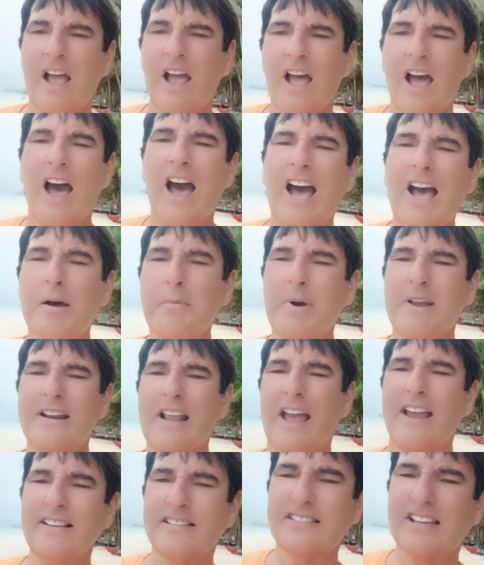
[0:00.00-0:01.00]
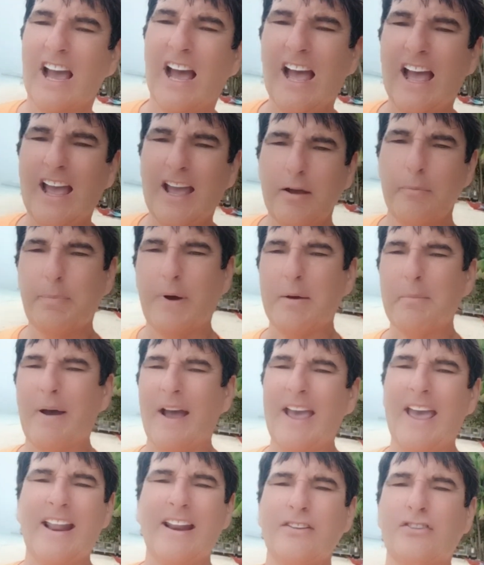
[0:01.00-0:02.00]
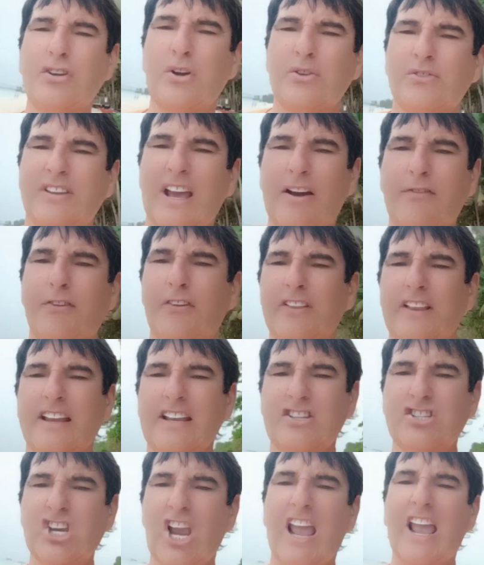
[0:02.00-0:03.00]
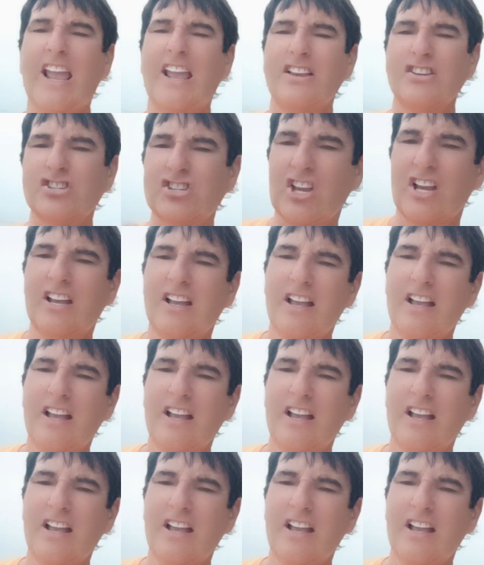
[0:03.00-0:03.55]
I'm a nice guy, but my attitude definitely changed.